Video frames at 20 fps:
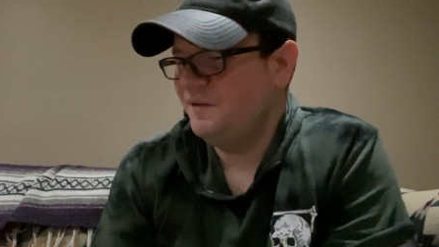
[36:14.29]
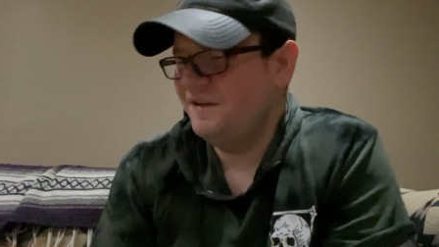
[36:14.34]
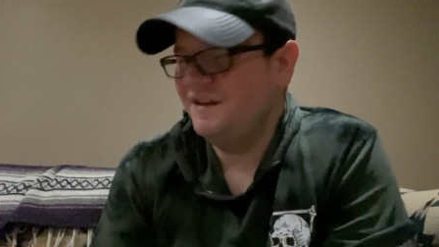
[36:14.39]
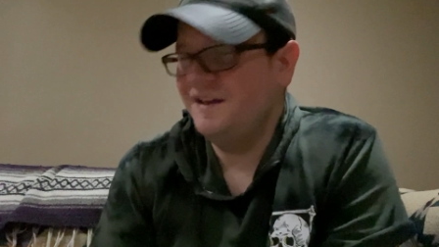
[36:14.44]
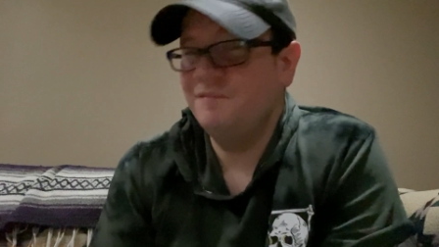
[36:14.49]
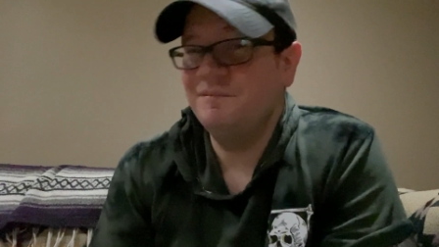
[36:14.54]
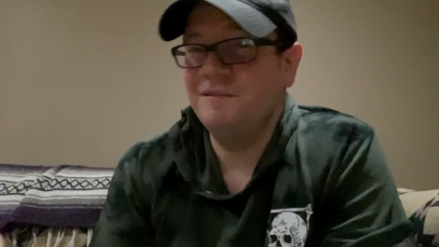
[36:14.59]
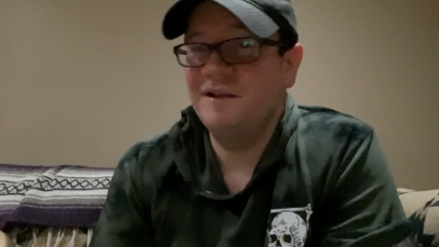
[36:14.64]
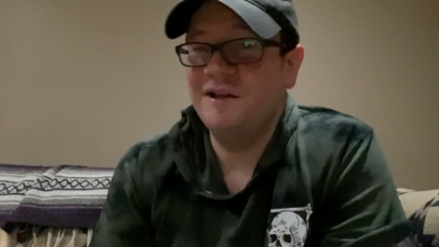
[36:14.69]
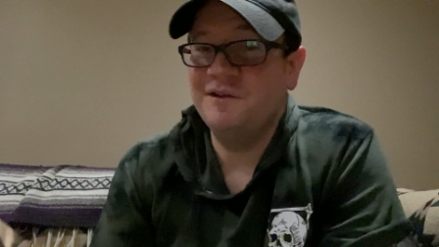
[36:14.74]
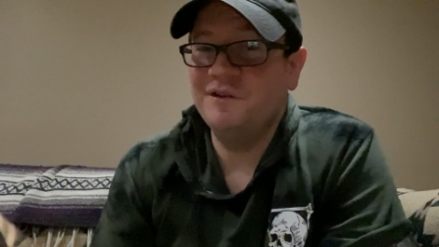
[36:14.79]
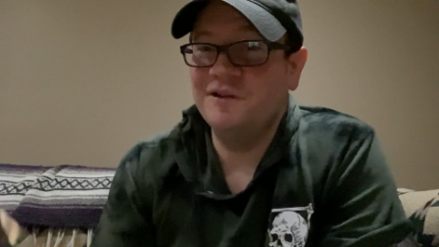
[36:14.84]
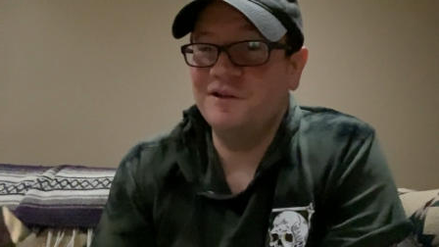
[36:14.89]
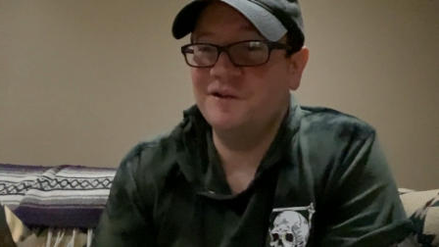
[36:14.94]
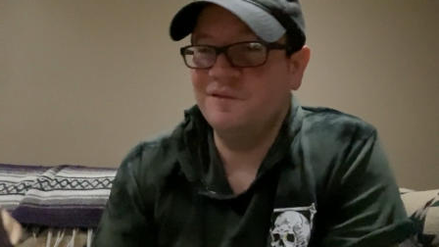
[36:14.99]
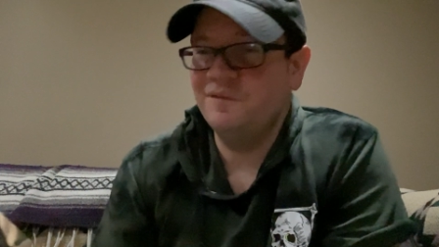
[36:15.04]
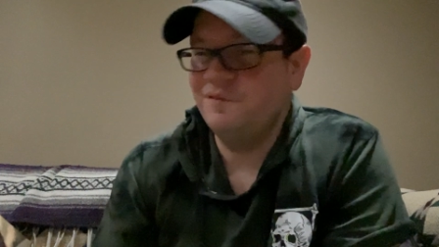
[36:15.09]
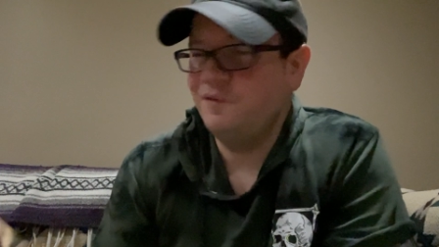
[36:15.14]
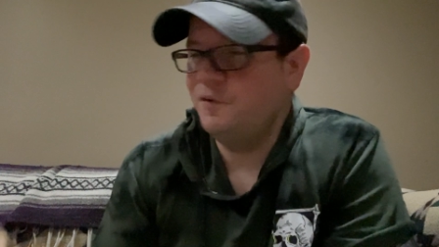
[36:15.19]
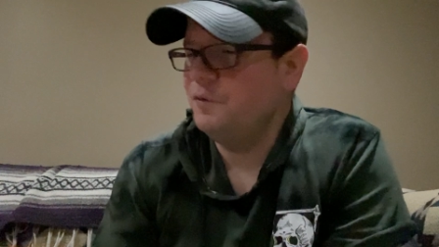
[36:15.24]
and I'm not
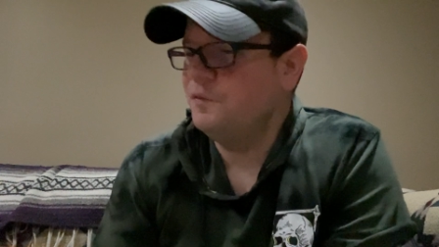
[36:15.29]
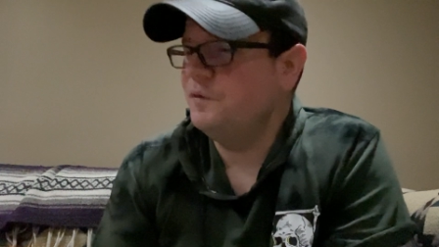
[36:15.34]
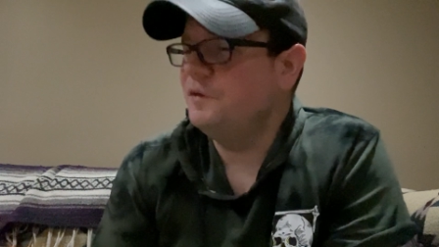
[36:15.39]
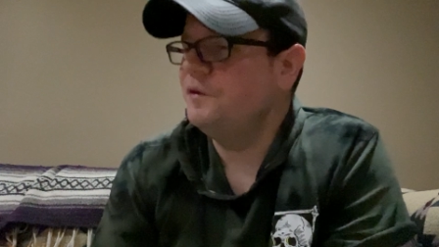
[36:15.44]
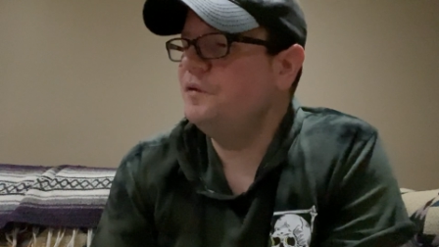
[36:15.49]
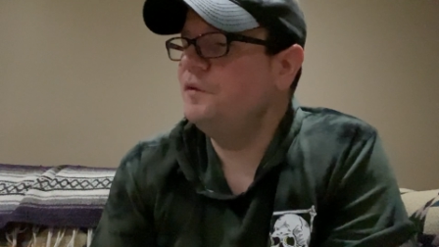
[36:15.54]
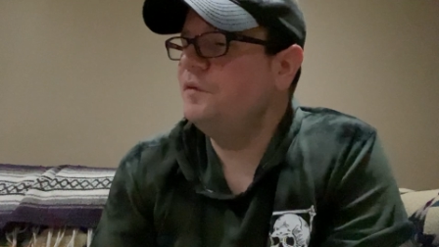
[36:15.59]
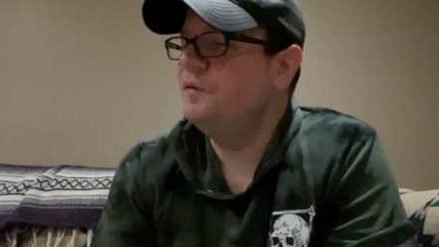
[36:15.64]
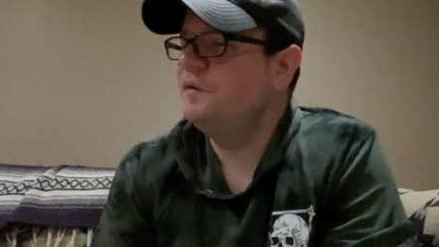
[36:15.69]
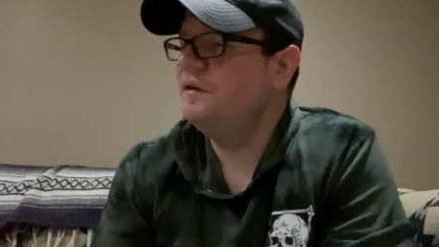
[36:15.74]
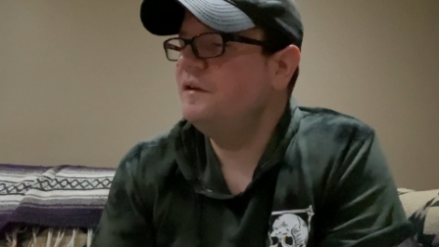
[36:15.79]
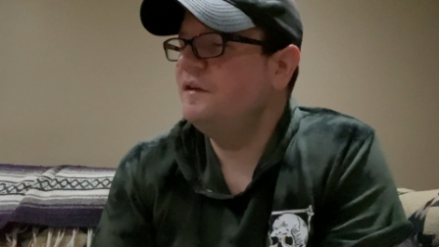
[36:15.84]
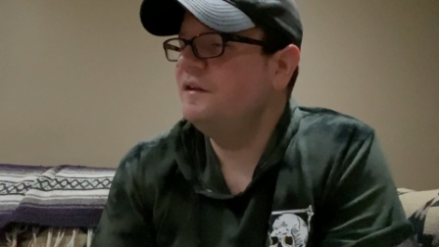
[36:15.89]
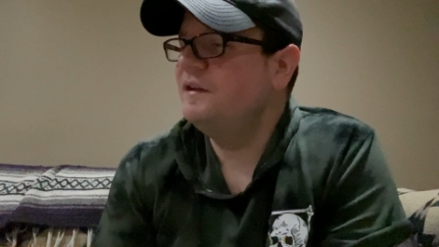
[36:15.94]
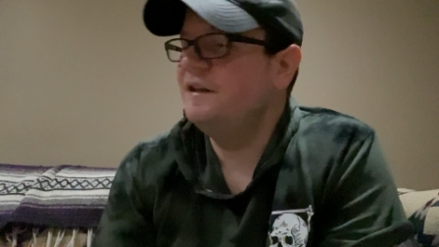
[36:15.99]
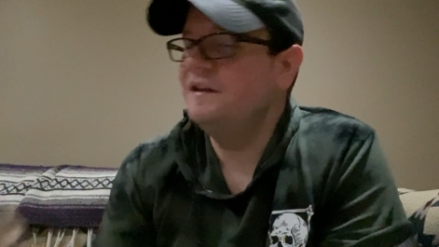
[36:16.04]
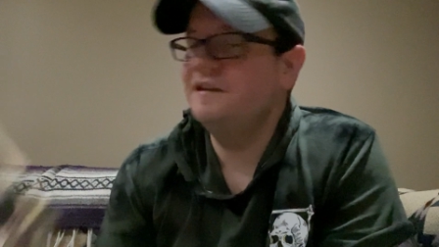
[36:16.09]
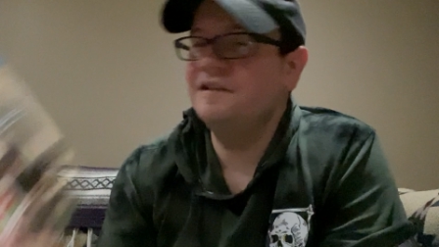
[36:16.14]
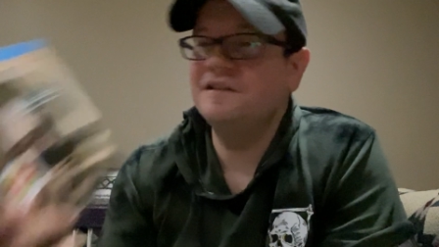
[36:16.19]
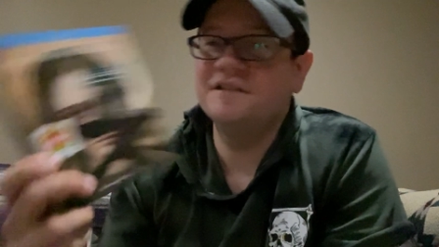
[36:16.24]
looking forward to it. And
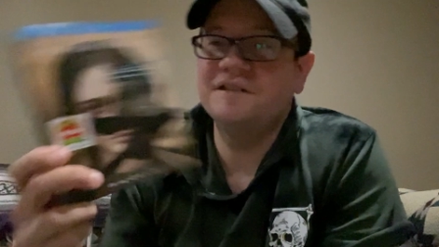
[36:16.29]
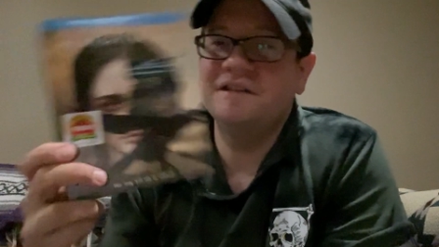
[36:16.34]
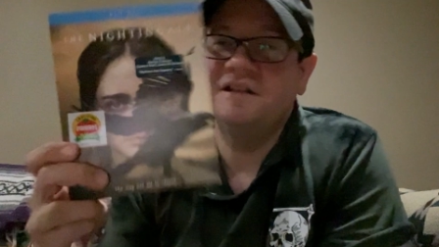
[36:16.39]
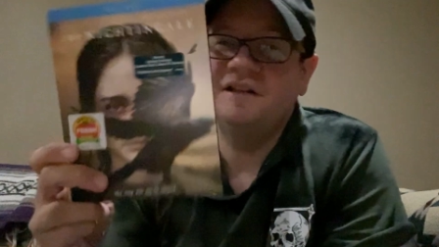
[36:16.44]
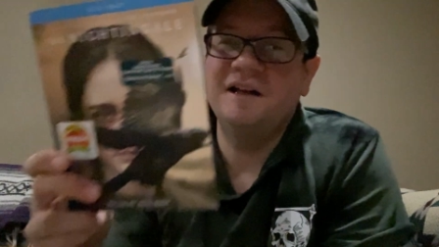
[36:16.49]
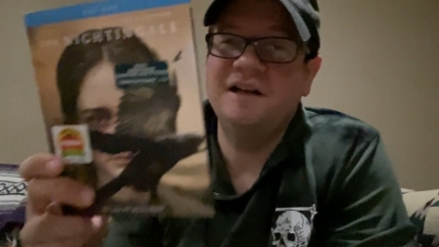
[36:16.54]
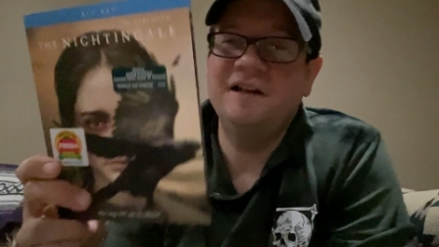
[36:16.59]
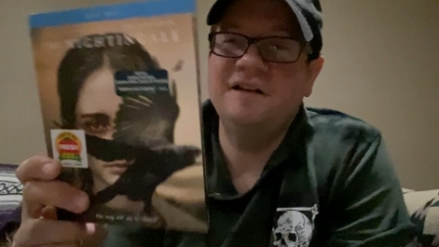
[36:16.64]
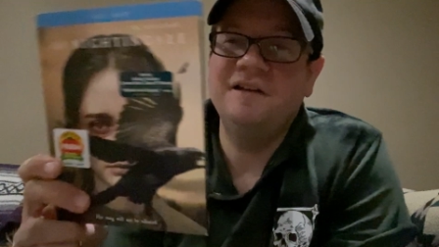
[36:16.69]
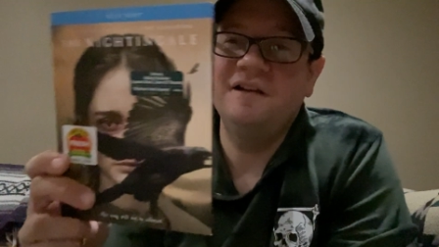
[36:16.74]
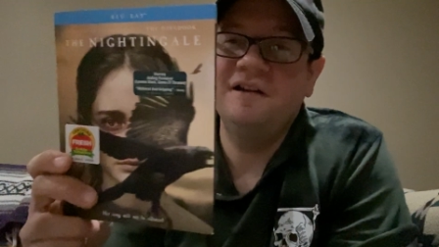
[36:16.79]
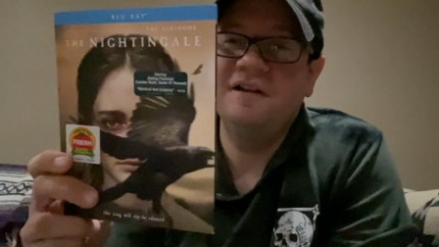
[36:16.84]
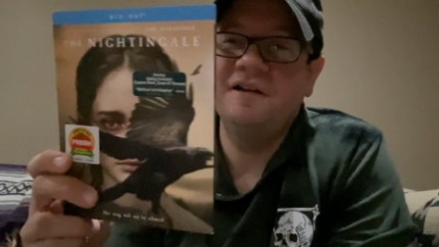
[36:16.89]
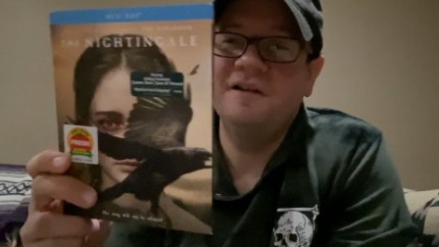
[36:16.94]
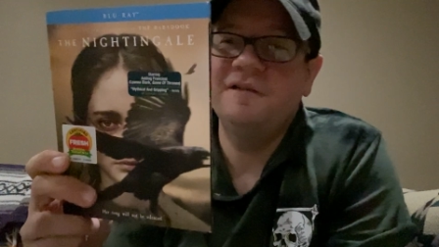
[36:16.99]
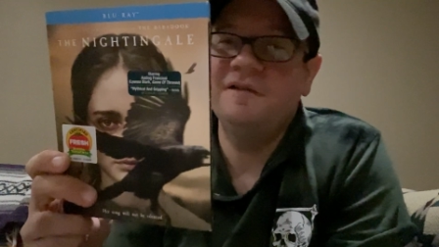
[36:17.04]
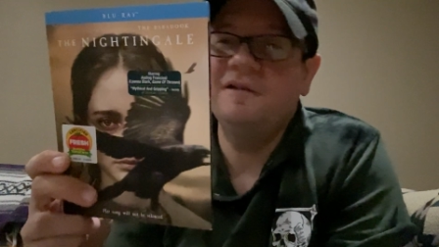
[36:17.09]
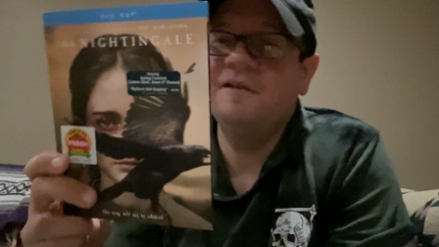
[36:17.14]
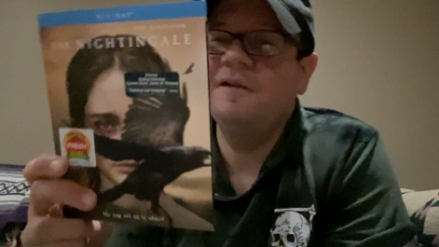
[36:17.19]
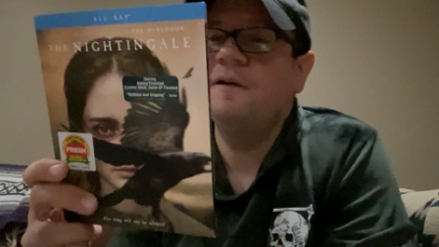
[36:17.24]
that is The
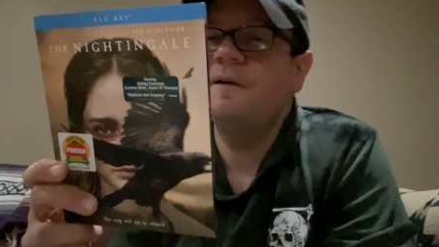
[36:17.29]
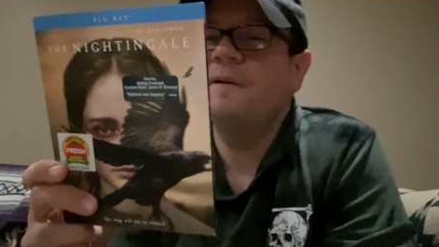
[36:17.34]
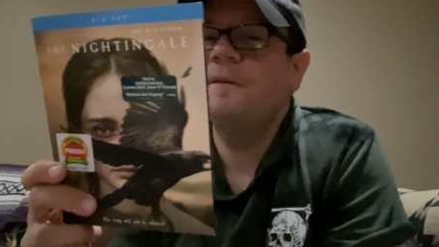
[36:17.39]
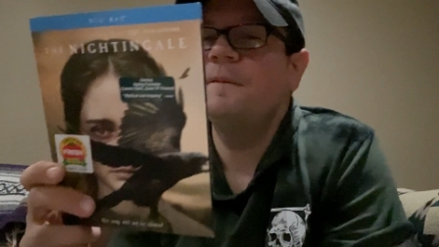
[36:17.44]
Nightingale.